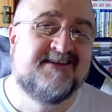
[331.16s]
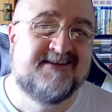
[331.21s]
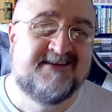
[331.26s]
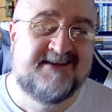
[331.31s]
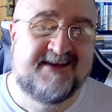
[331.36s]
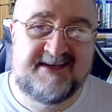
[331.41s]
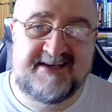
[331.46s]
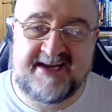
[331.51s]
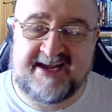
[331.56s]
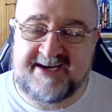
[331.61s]

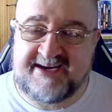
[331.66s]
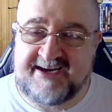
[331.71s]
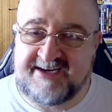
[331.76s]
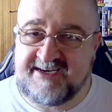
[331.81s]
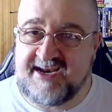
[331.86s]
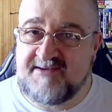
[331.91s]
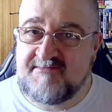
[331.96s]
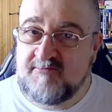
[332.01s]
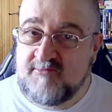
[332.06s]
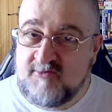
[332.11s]

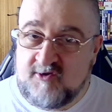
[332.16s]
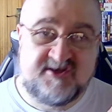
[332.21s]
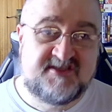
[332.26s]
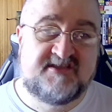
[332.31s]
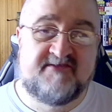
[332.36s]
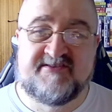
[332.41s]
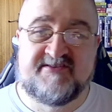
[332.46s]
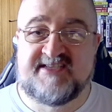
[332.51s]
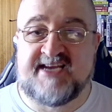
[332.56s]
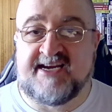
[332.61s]
And
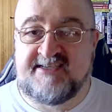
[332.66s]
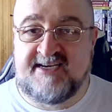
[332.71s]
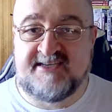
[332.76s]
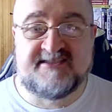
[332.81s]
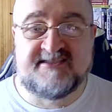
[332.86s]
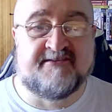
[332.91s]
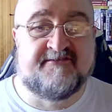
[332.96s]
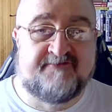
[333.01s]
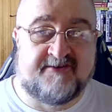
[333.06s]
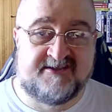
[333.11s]
most of his
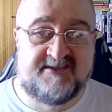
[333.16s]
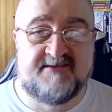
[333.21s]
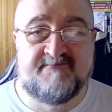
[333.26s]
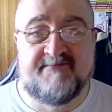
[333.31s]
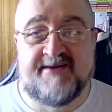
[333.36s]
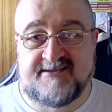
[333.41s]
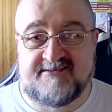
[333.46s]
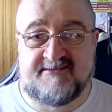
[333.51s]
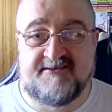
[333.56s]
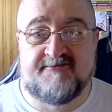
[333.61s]
ideas are
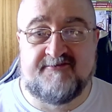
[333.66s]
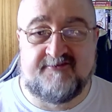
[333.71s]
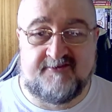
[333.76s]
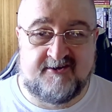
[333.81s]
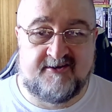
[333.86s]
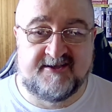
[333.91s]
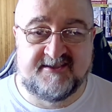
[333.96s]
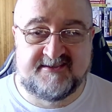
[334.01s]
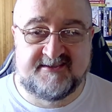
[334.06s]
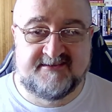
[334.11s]
fundamentally
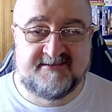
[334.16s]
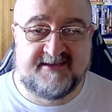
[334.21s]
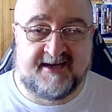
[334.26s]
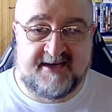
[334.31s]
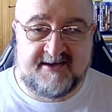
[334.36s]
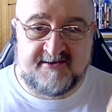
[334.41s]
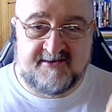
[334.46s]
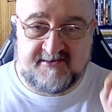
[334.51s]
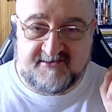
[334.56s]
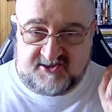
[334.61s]
flawed
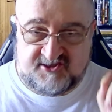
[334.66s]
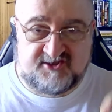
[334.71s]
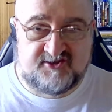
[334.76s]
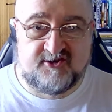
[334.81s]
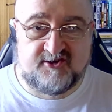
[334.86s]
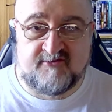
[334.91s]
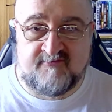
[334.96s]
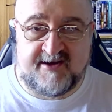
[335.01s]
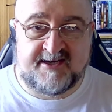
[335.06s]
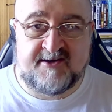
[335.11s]
in
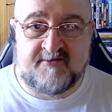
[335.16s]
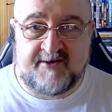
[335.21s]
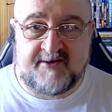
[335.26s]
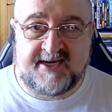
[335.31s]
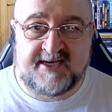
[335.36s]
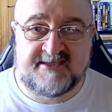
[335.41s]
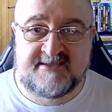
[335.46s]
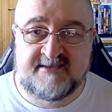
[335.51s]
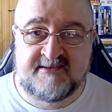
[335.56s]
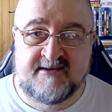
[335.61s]
so many
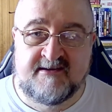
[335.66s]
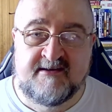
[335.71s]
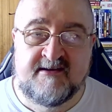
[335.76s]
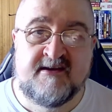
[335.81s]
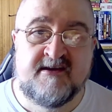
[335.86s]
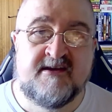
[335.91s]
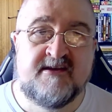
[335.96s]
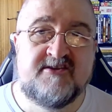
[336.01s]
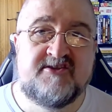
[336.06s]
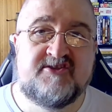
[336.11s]
ways.
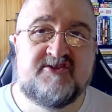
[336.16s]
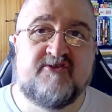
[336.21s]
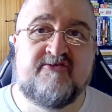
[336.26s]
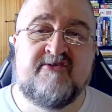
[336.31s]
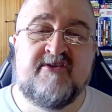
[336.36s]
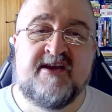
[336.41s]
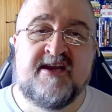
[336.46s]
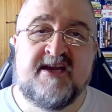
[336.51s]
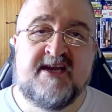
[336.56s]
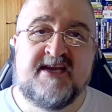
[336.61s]

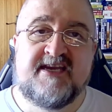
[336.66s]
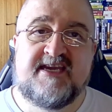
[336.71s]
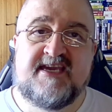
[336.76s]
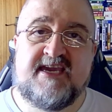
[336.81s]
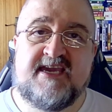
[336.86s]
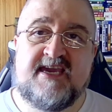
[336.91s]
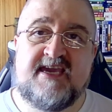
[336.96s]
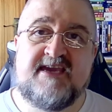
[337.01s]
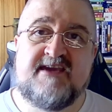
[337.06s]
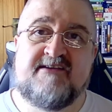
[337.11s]
So
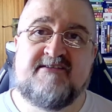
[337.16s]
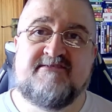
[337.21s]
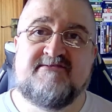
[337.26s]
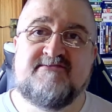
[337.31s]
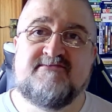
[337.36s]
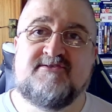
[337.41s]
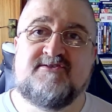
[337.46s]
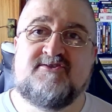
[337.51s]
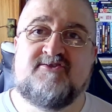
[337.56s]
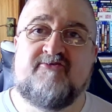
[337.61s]
he
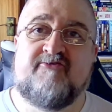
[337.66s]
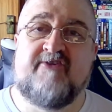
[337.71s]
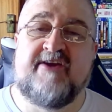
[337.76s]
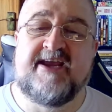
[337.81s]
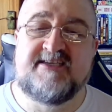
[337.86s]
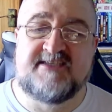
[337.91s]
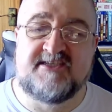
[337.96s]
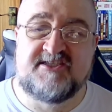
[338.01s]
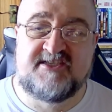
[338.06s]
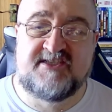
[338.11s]

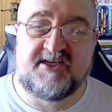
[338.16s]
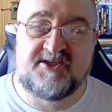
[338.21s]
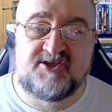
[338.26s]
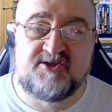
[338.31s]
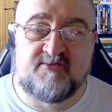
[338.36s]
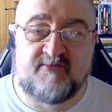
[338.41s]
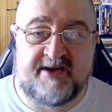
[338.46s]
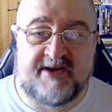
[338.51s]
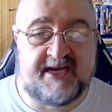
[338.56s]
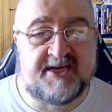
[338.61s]
creates a
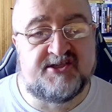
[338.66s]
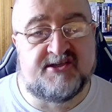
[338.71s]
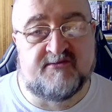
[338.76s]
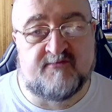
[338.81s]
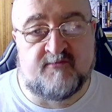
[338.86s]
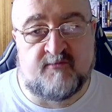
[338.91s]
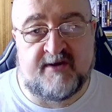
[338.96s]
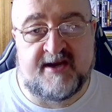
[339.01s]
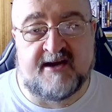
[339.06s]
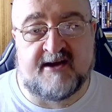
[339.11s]

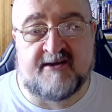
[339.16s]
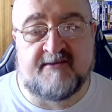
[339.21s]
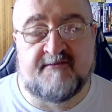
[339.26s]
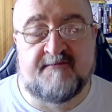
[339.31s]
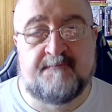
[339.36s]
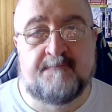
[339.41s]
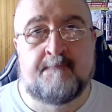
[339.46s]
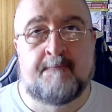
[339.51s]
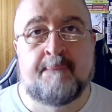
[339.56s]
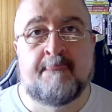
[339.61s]
situation where
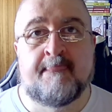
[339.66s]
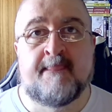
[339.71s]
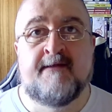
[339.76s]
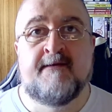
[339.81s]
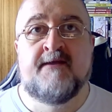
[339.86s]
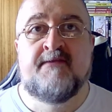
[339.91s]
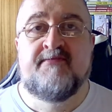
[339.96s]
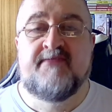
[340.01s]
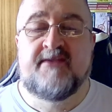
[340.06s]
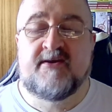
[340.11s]

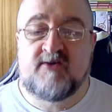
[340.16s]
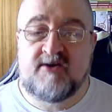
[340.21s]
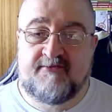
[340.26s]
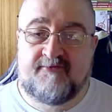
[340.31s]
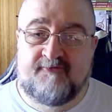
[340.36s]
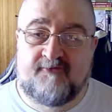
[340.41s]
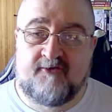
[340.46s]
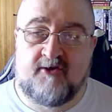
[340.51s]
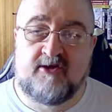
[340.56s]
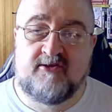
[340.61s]
they're going to
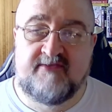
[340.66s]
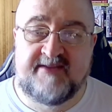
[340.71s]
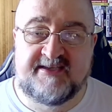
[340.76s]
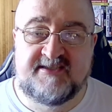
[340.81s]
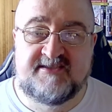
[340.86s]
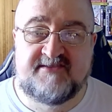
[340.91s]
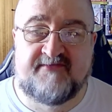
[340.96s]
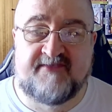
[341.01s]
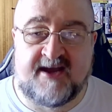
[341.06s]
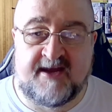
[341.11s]
follow
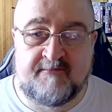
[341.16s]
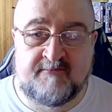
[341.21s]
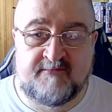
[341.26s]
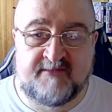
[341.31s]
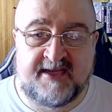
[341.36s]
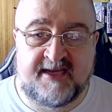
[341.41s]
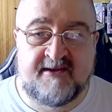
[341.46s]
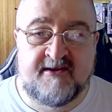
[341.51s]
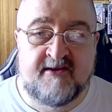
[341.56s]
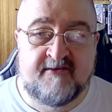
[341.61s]
this
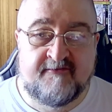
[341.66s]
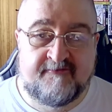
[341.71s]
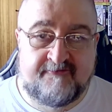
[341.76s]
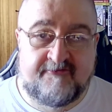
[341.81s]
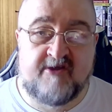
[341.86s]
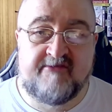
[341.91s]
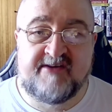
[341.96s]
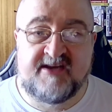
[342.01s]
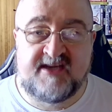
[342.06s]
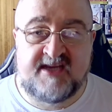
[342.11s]
family
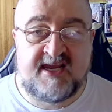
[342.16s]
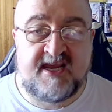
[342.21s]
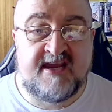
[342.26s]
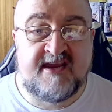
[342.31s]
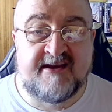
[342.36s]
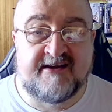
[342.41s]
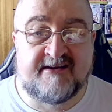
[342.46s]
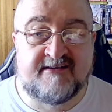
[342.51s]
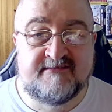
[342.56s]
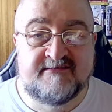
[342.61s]
for a
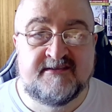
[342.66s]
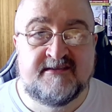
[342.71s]
year